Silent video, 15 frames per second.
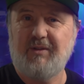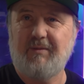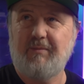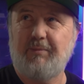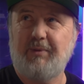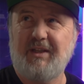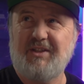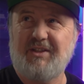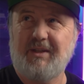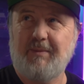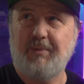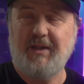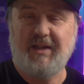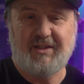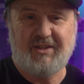plastic
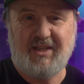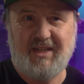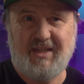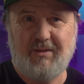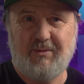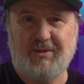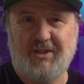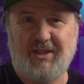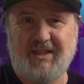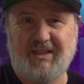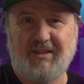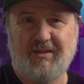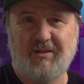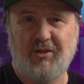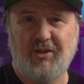plugs here, which you
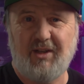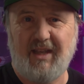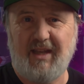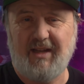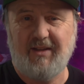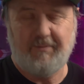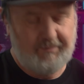can knock out.